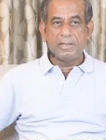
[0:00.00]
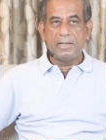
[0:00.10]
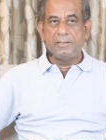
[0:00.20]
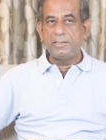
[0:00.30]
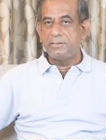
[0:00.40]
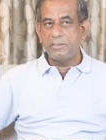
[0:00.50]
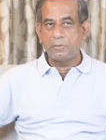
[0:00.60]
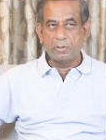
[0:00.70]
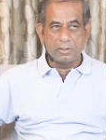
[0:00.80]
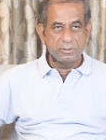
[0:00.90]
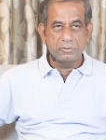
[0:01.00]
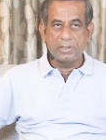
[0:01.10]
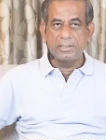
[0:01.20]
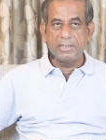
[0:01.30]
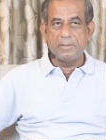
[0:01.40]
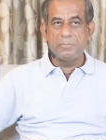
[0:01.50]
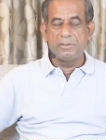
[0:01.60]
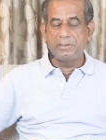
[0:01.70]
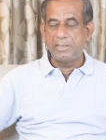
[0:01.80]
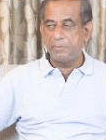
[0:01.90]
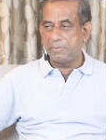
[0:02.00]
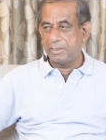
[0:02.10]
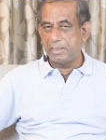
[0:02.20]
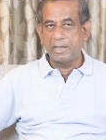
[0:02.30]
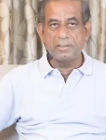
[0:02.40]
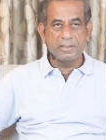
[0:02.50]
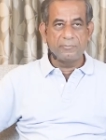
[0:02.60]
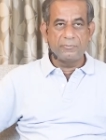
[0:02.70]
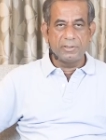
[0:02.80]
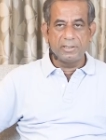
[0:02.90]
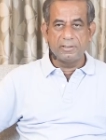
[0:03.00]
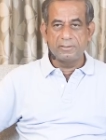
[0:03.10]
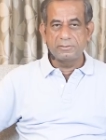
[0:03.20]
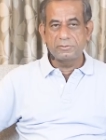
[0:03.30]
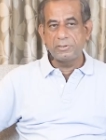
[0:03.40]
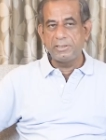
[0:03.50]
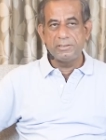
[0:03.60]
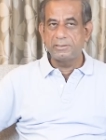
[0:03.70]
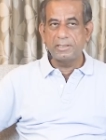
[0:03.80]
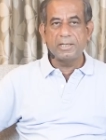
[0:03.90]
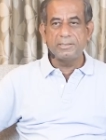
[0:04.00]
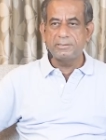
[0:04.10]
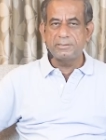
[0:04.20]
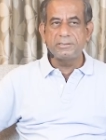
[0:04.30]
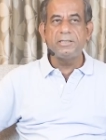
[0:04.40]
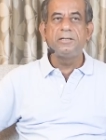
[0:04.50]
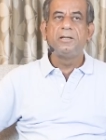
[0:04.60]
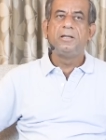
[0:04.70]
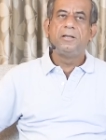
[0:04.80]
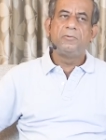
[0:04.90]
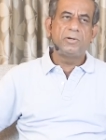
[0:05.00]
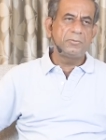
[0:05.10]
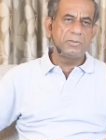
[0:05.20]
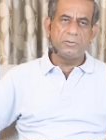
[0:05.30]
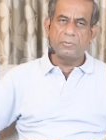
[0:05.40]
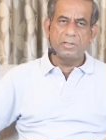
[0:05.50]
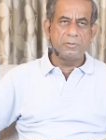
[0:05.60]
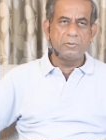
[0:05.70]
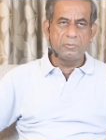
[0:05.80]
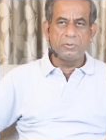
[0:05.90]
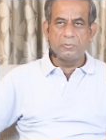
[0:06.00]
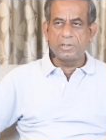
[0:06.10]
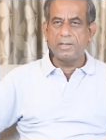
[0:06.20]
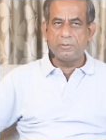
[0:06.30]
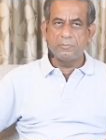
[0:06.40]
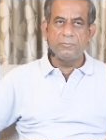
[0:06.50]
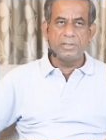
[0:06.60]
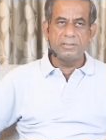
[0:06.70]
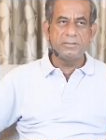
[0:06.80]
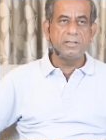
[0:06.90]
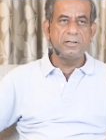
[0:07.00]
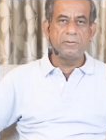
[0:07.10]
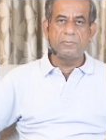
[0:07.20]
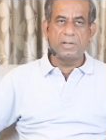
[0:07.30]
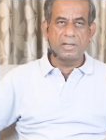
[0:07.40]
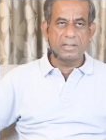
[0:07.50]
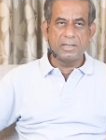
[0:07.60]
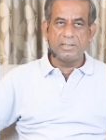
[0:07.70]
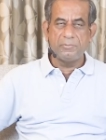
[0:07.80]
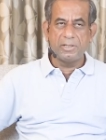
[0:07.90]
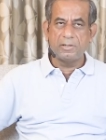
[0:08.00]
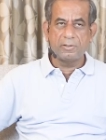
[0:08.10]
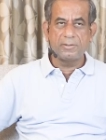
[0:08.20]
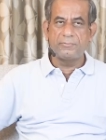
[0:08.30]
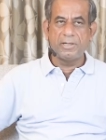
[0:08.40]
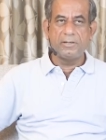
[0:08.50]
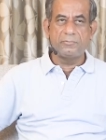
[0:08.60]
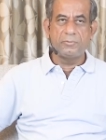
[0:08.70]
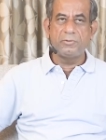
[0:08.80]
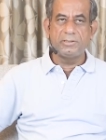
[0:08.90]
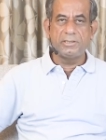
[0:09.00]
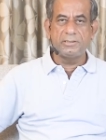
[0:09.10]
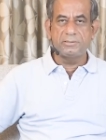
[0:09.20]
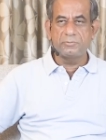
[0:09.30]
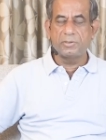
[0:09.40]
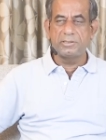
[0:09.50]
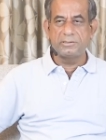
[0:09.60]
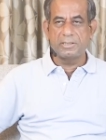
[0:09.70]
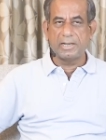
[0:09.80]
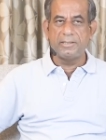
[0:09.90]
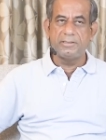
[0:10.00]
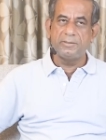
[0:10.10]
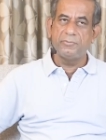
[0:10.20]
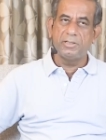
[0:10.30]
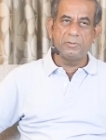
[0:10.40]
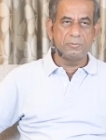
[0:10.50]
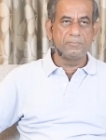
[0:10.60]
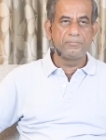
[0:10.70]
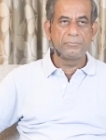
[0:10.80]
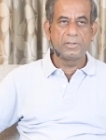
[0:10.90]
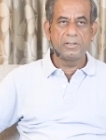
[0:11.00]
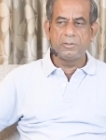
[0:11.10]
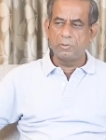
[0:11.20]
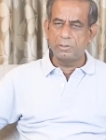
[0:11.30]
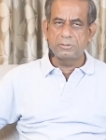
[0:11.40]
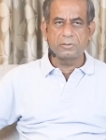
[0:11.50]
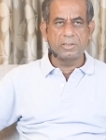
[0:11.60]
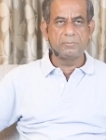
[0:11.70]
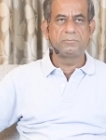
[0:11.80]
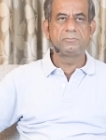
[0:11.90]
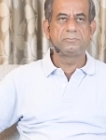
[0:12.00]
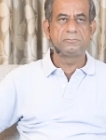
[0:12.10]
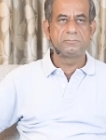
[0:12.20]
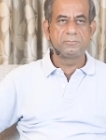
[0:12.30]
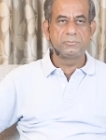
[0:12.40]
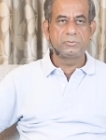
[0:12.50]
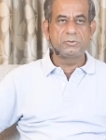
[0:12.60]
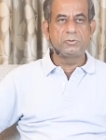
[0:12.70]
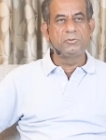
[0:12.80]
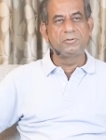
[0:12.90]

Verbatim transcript: And then she called, so I came came there. I had come for dinner. So he said, I said, See, whatever you want to do, you can do. We are children of Mahakali. We are not afraid of doing things. What is the right thing, we'll do. You also come. So